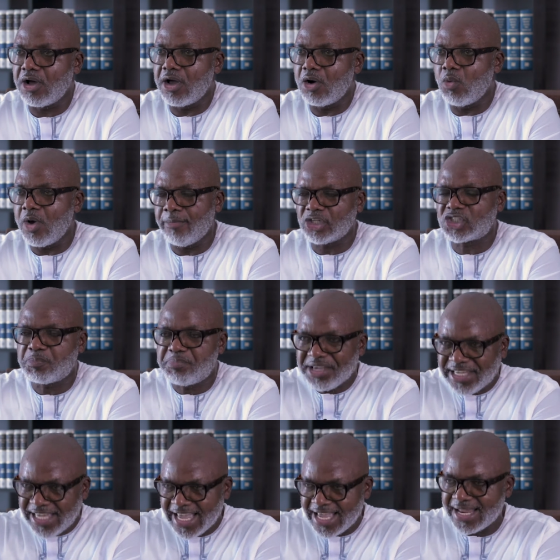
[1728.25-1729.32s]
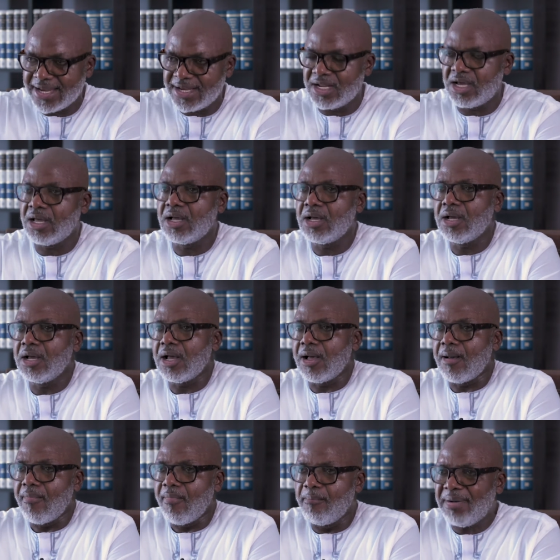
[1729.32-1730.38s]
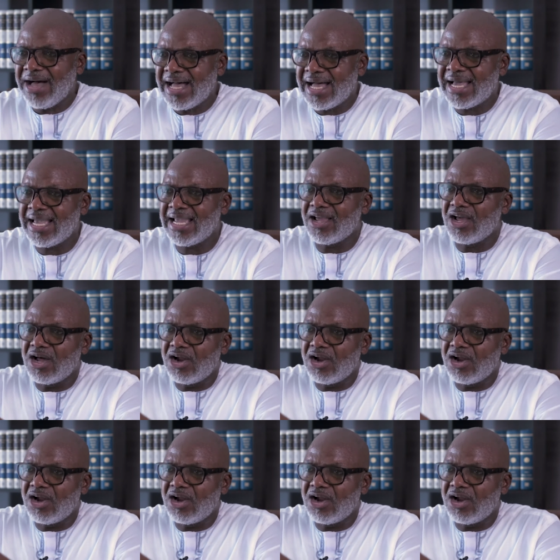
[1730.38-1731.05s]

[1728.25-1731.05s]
we must begin by